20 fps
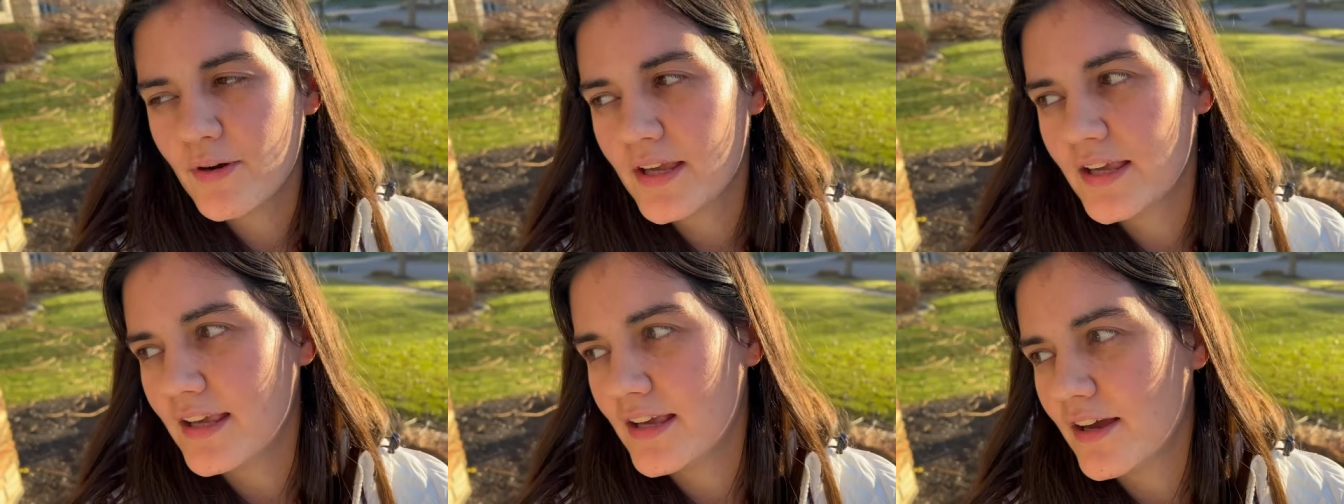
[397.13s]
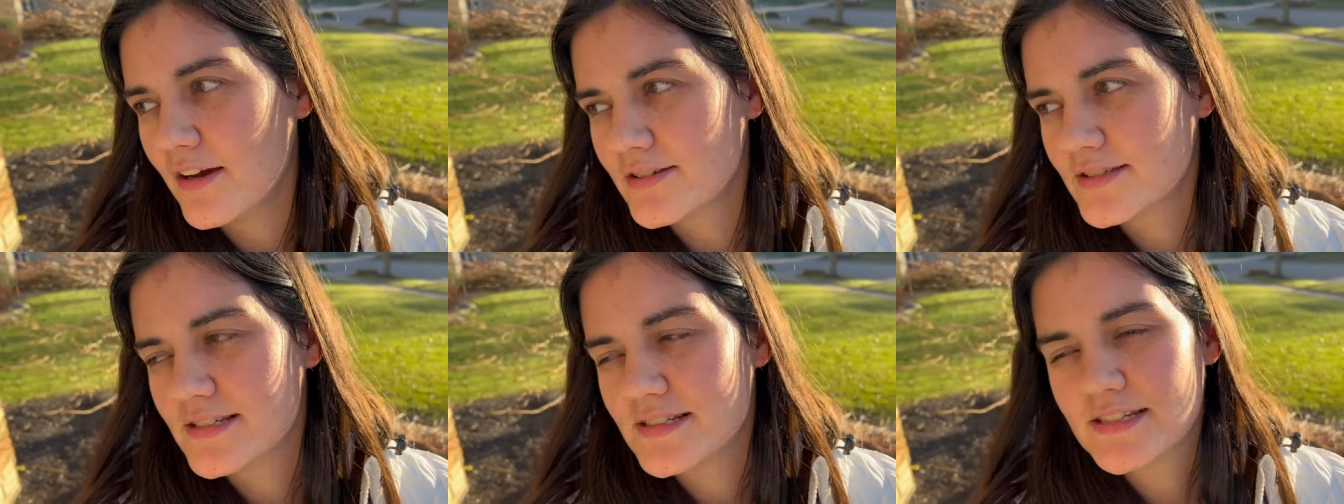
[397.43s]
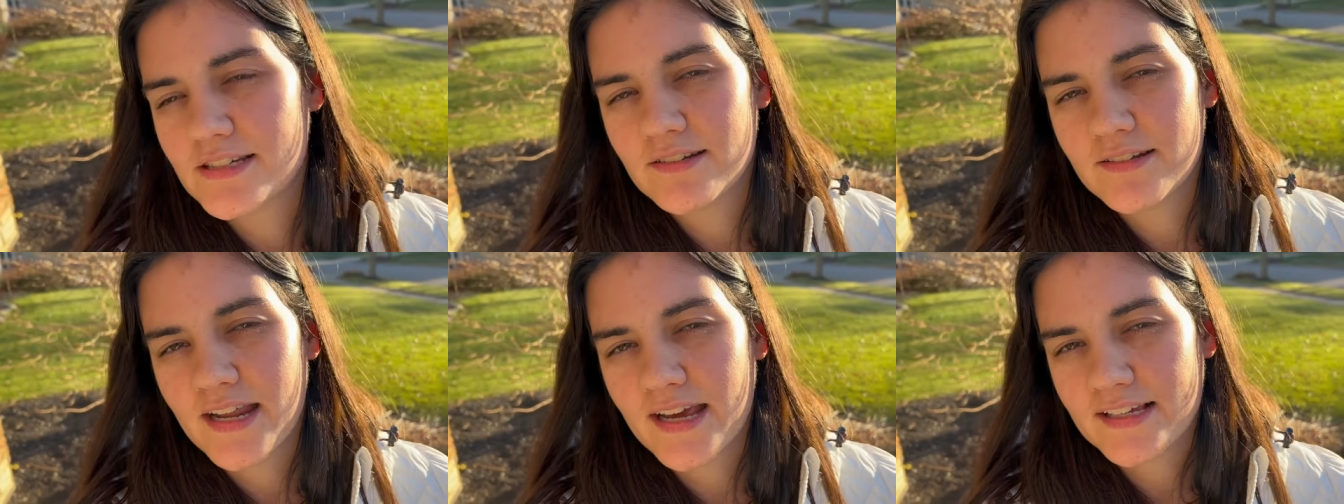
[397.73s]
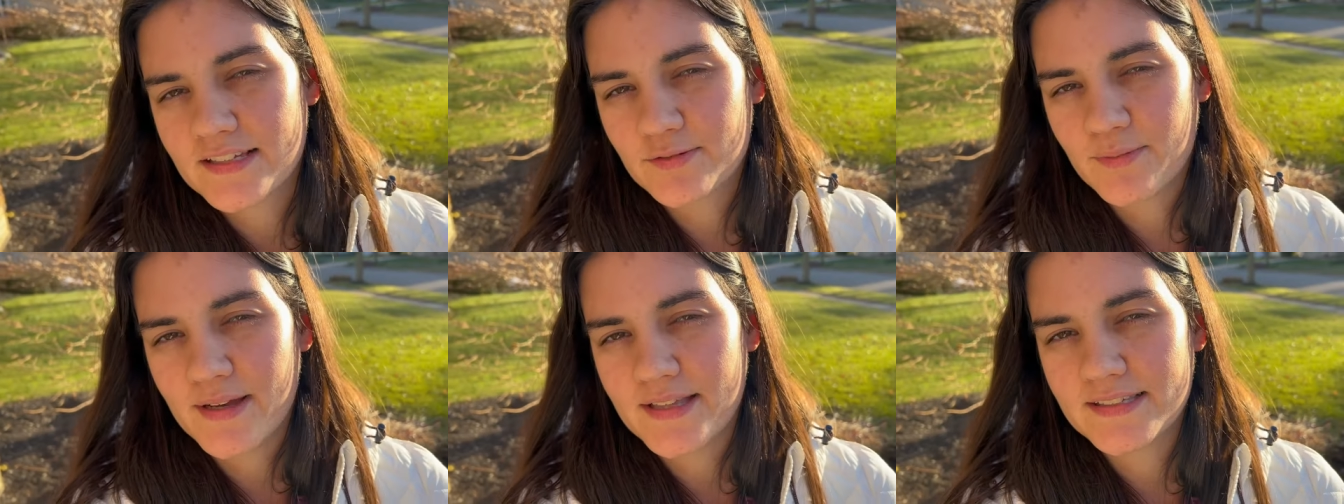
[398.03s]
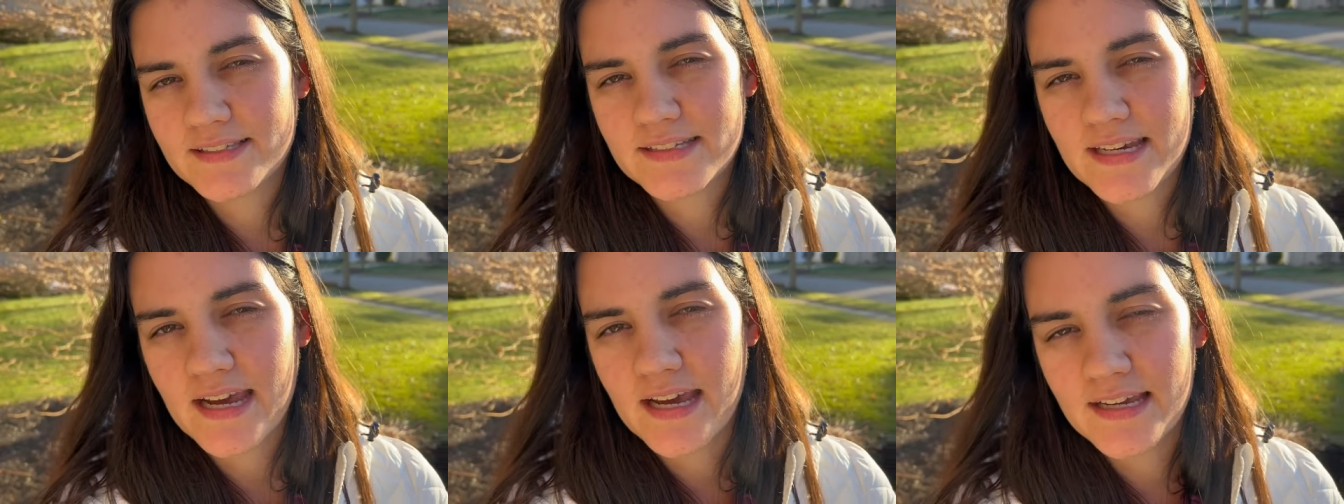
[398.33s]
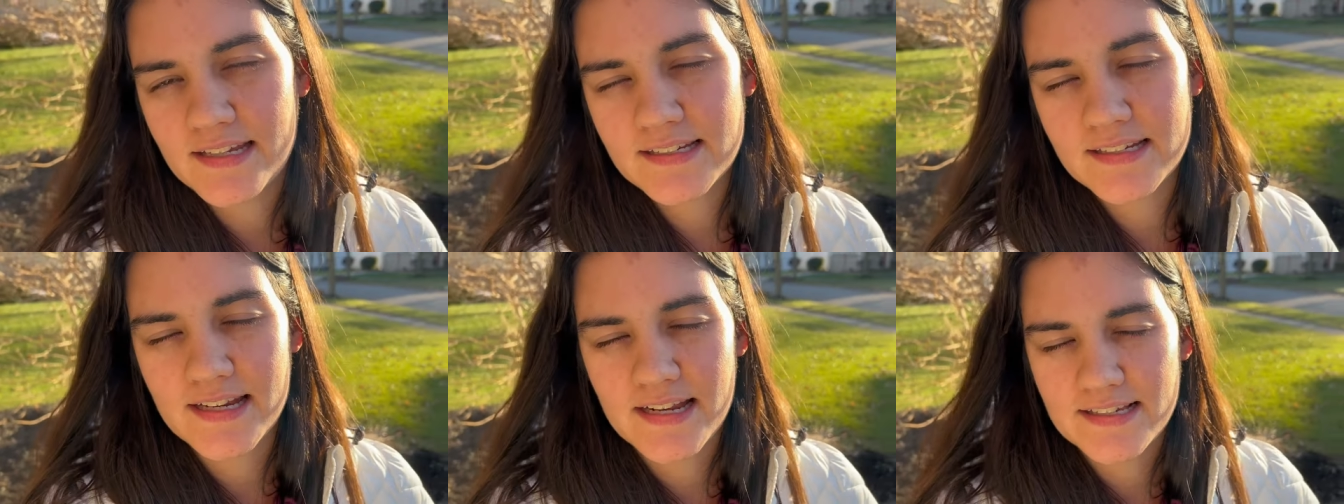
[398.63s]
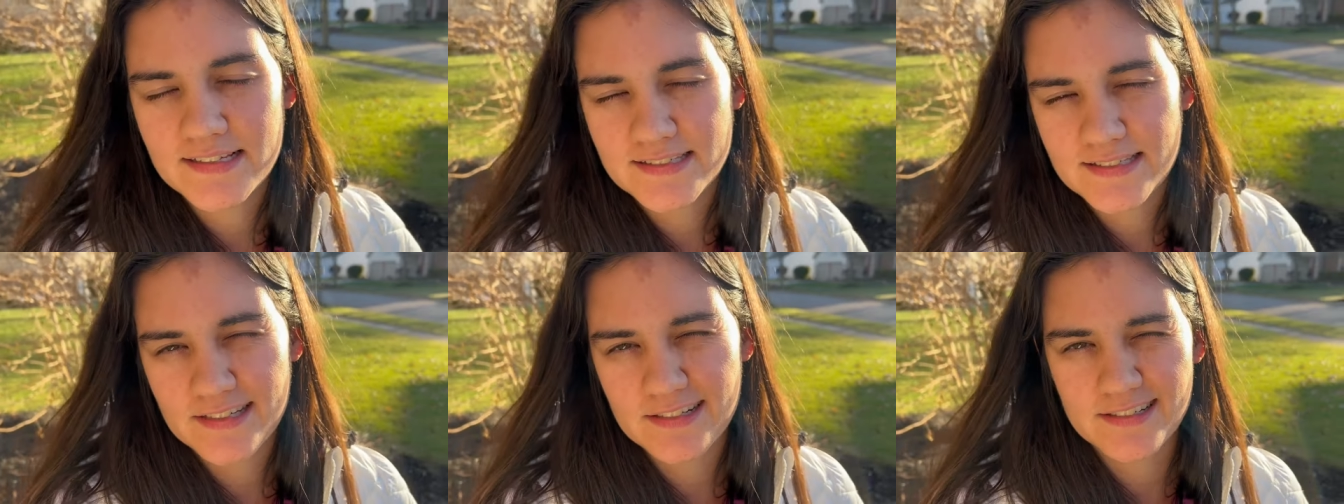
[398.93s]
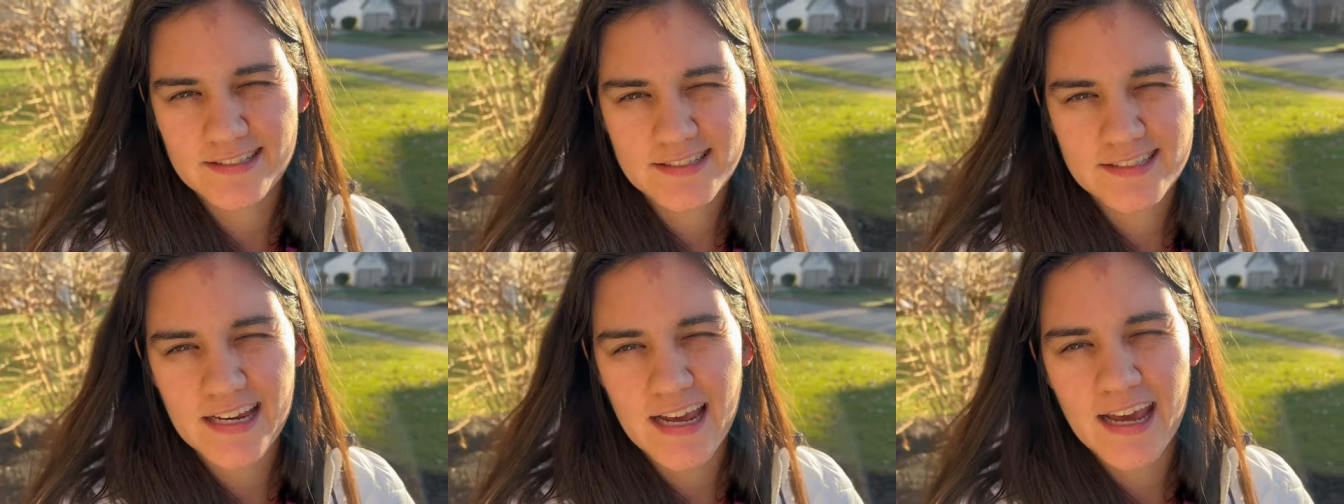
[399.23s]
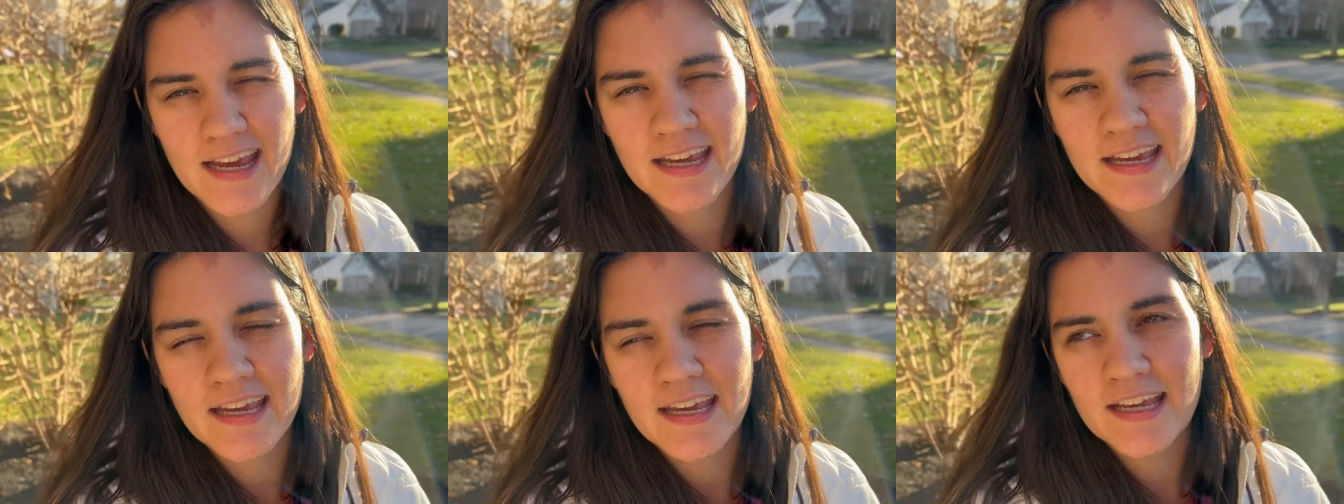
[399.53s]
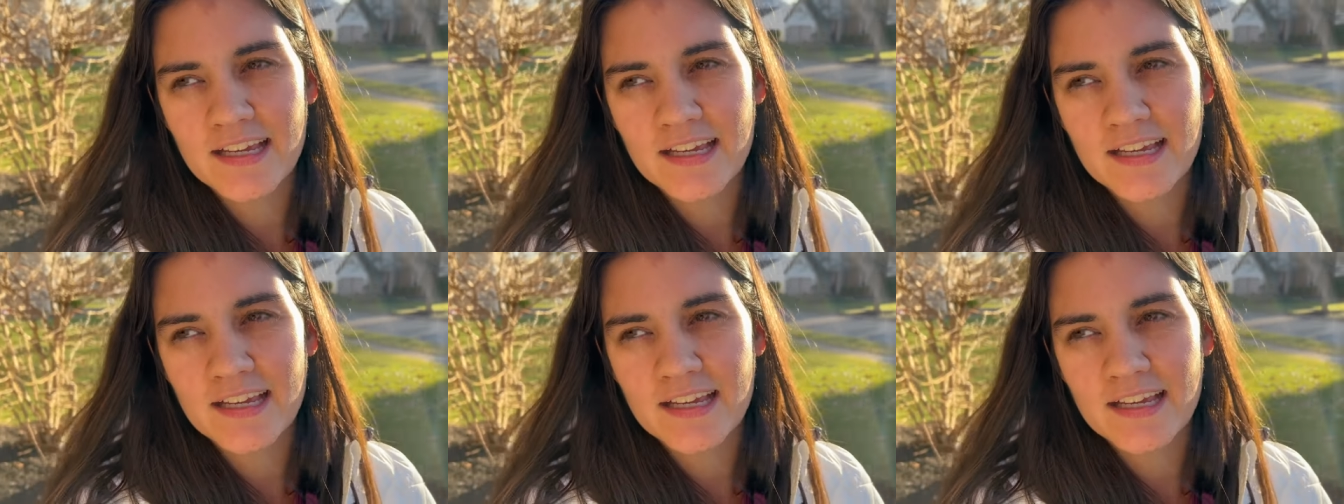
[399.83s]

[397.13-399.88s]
He goes until next Wednesday. Today's Thursday.